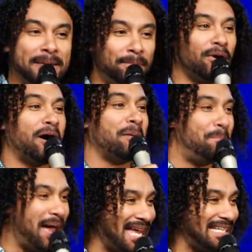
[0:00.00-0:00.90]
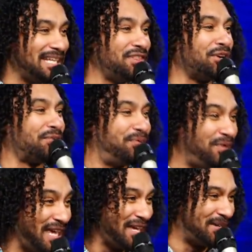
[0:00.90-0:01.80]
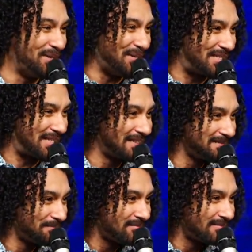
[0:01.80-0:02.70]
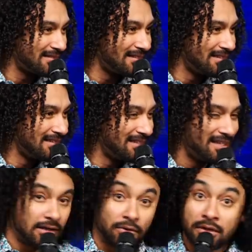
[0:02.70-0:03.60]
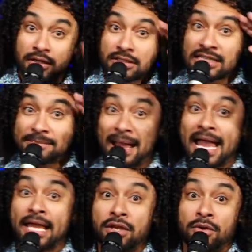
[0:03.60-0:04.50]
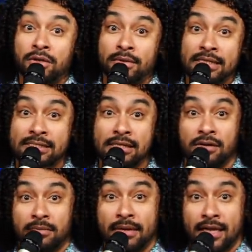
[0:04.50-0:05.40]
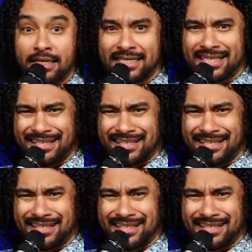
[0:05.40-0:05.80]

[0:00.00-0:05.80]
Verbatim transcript: people abandon their vehicles. We'll just buy a new one when the snow melts.